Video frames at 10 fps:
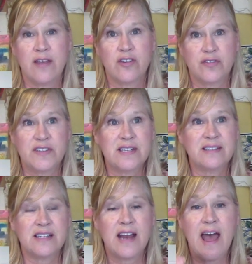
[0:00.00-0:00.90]
They're
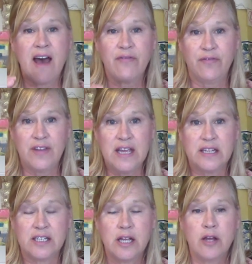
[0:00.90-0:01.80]
6.5
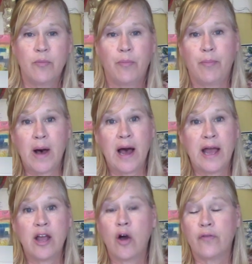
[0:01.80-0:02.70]
feet
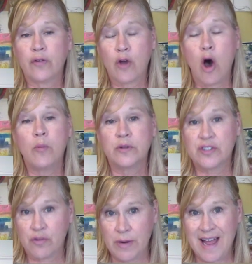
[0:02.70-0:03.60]
by over
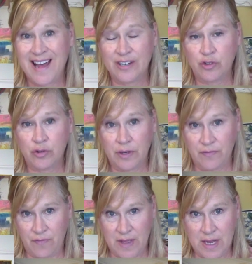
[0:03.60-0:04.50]
almost 300
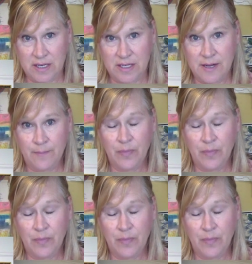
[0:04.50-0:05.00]
feet.